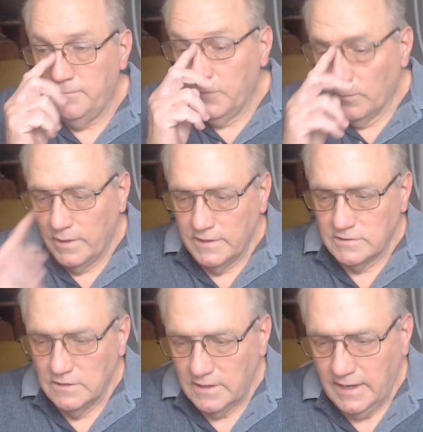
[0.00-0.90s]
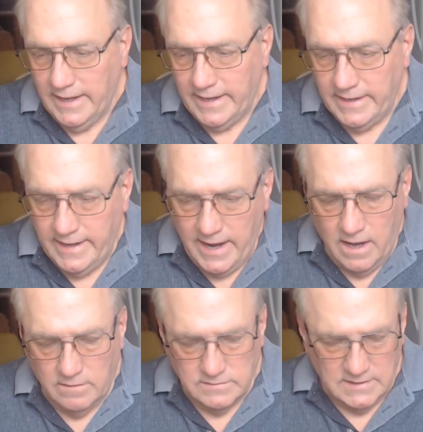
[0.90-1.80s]
The one that's looking at it
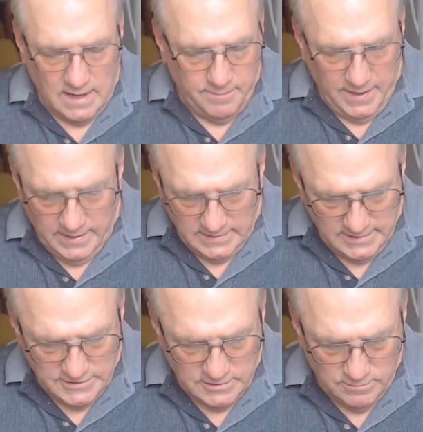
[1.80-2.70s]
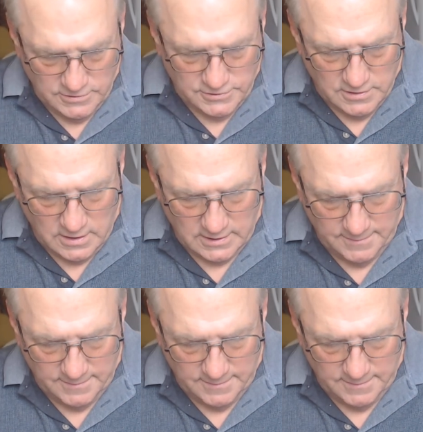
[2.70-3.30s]
now is not paying attention to what you're talking